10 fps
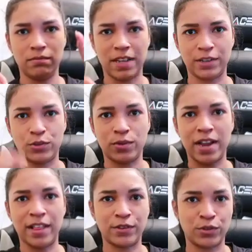
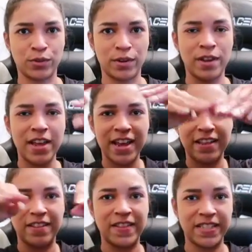
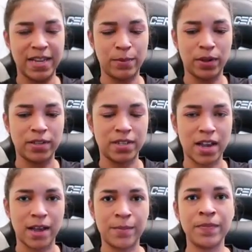and then the table on
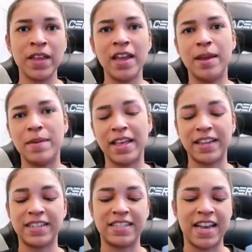top and make it
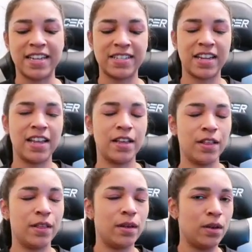like a desk.
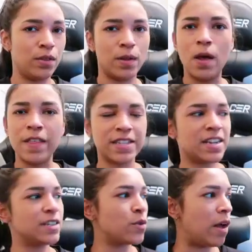All that's
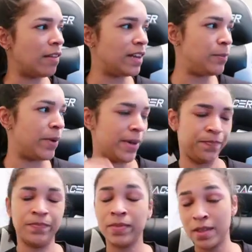nice quality, but
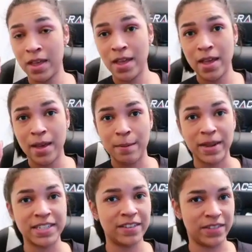
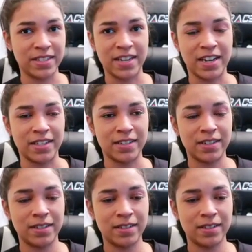my TV stand,